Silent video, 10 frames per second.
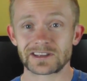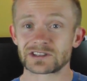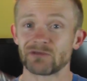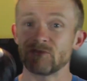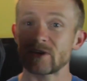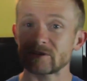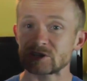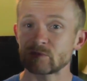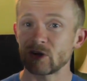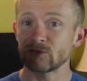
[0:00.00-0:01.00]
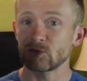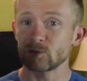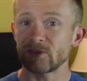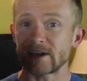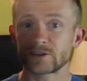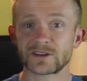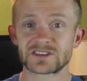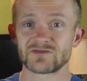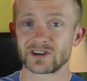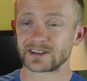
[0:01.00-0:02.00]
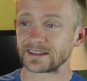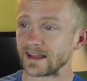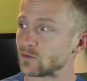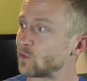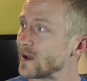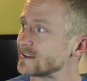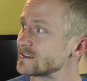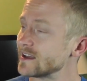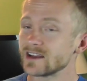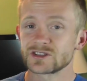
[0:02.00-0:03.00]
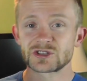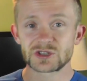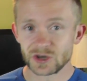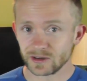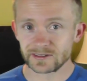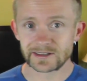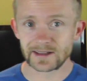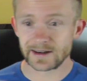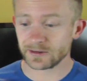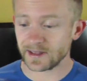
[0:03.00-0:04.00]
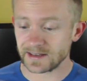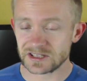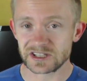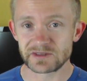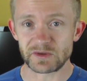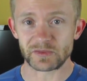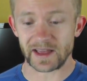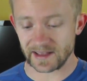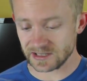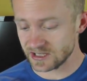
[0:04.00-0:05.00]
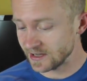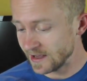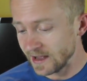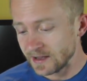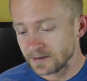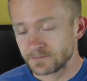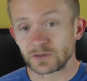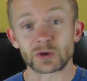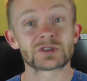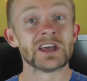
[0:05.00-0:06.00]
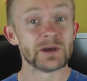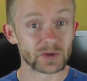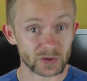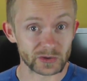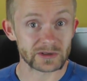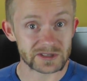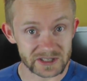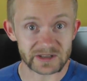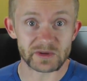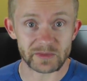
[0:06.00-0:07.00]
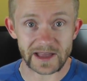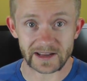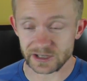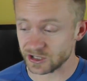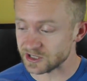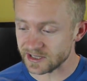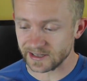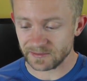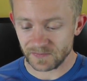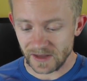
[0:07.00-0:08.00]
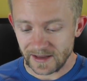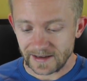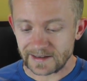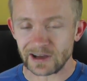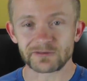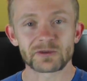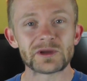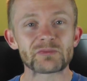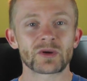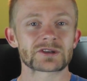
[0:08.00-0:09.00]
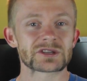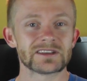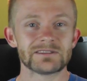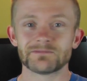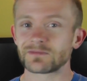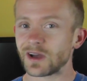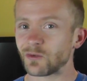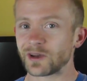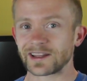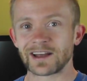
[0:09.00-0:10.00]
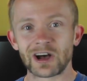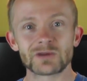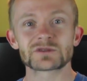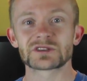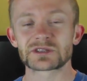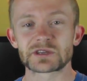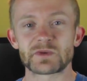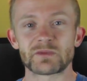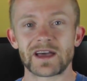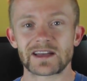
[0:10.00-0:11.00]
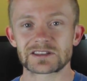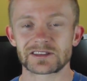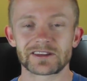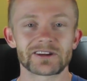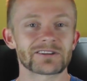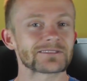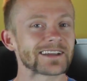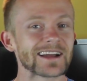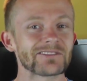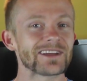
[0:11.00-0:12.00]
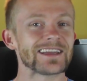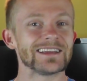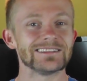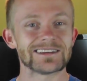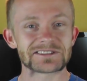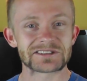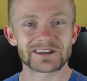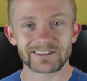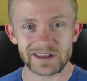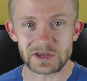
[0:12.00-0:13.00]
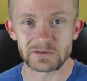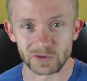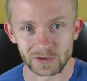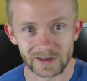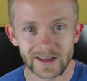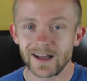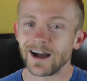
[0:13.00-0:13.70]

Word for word: It's a very small form factor, it's very lightweight, certainly lighter than sleeping bags, your typical sleeping bag I should say. Now for me personally, when it comes to sleeping bags, they're kind of like a necessary evil.